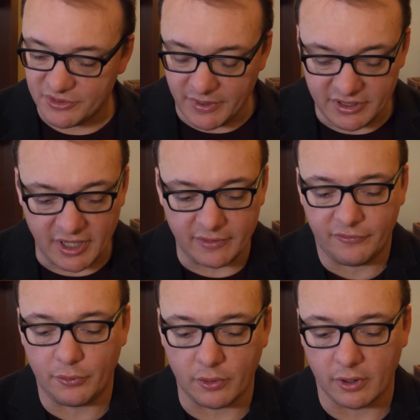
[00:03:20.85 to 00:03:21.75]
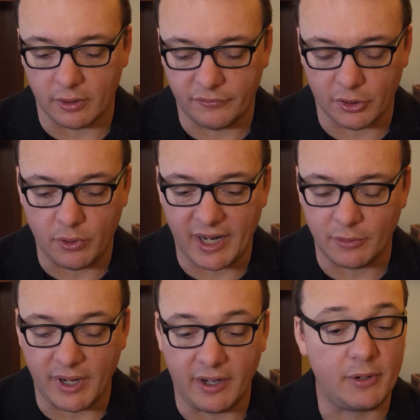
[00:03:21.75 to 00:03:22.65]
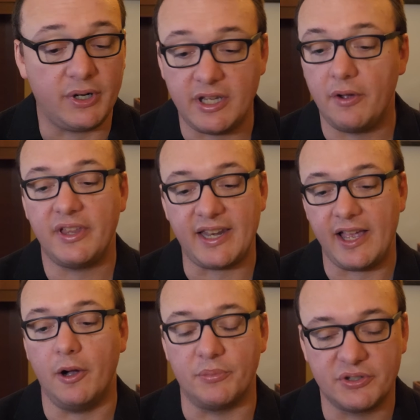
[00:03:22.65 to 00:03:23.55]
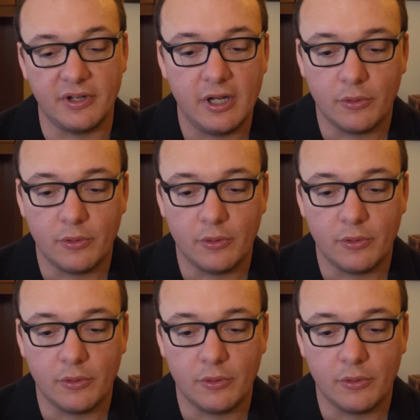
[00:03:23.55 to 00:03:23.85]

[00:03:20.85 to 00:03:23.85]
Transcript: It's been done for for quite a while, and we know that it helps